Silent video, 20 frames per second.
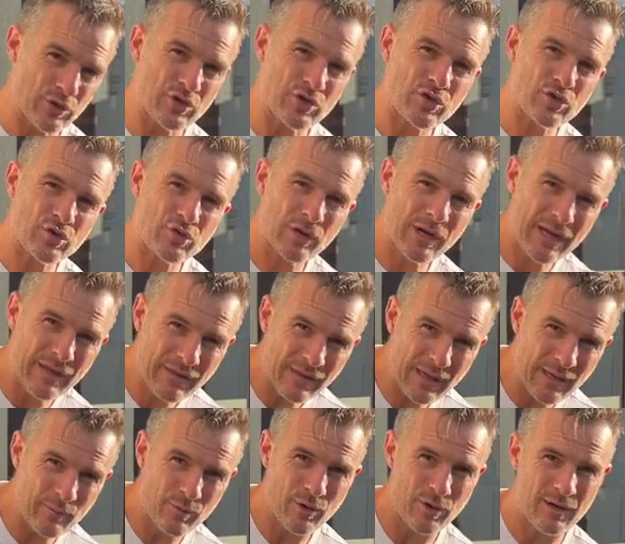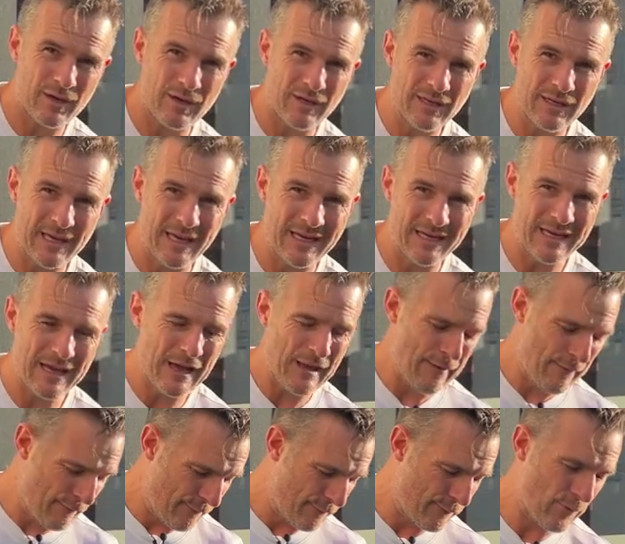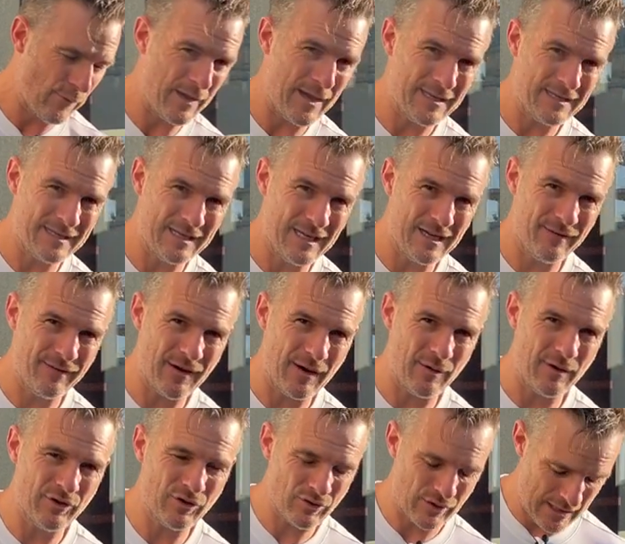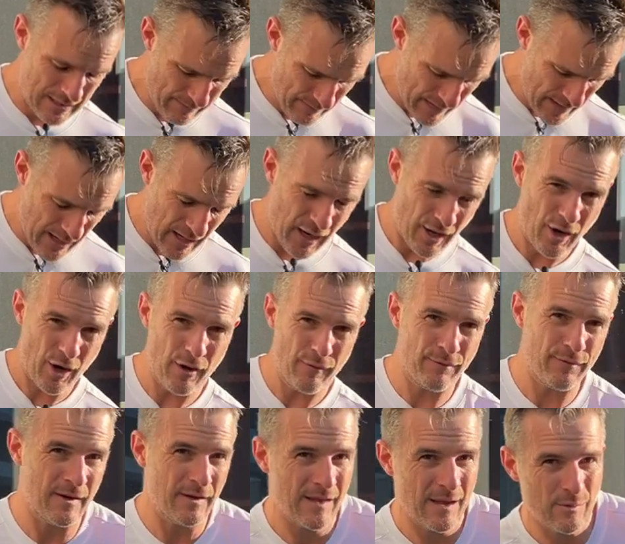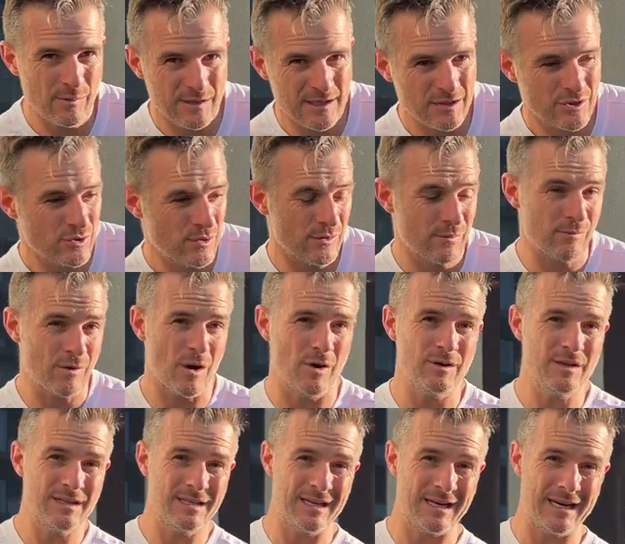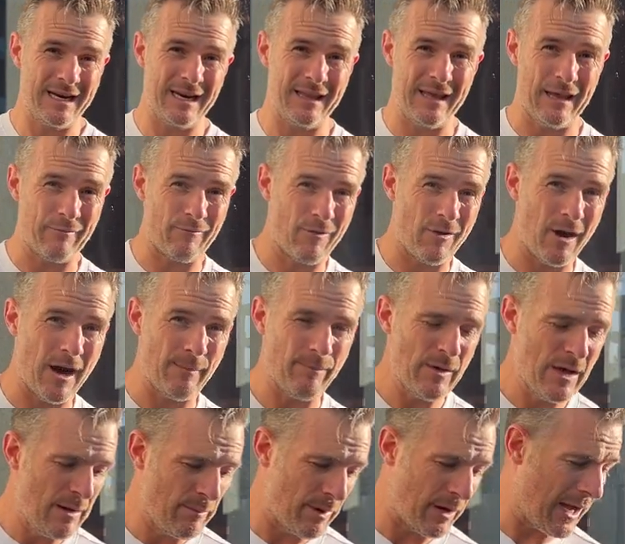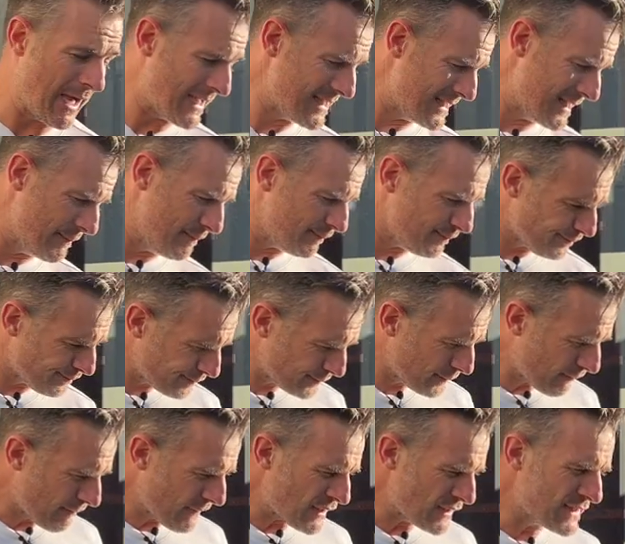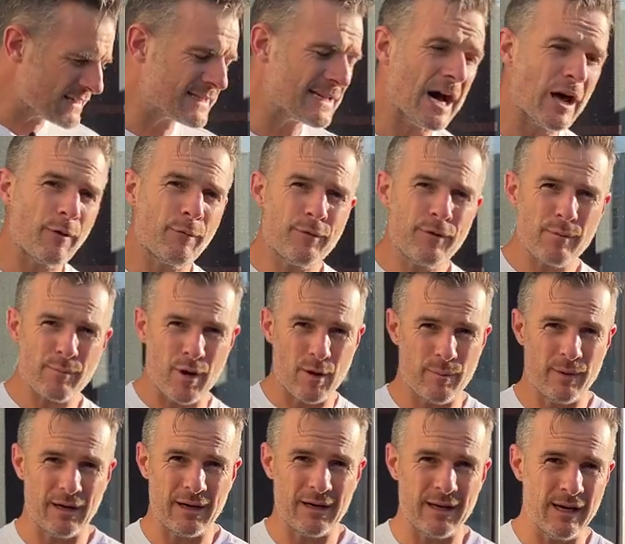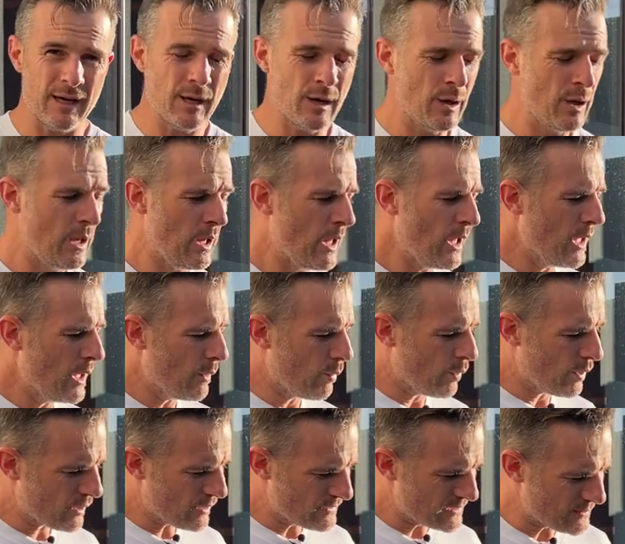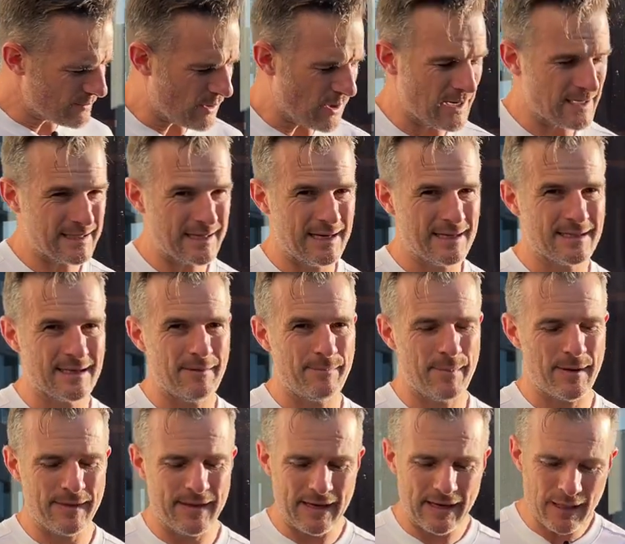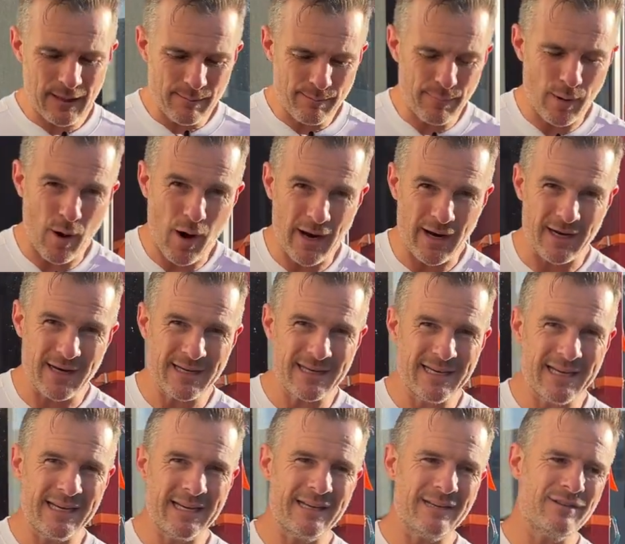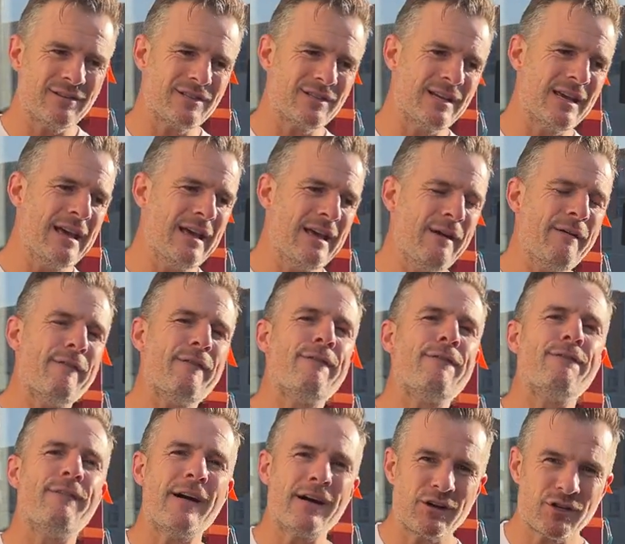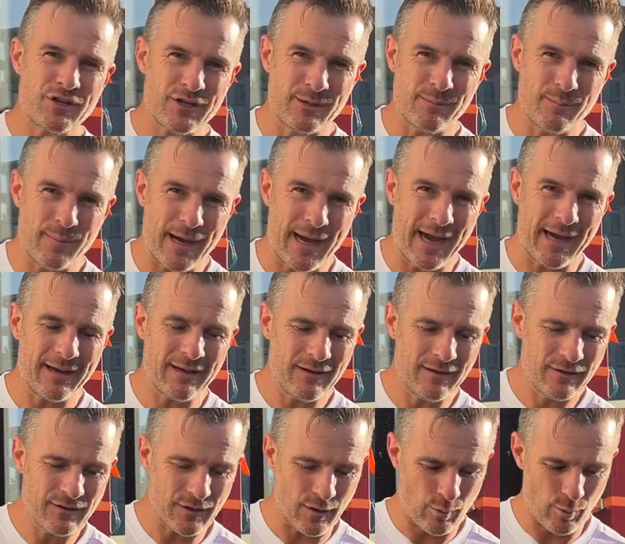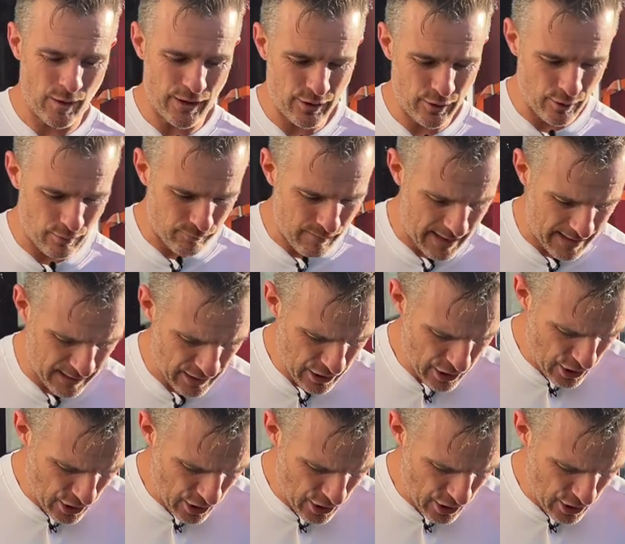strengthening work you need for that TFL injury, and hopefully that'll get you on the road to getting that right. But like I said, start off with your mobility. Work on some isolated stuff, but then combine it. Get its function back. So when you're running,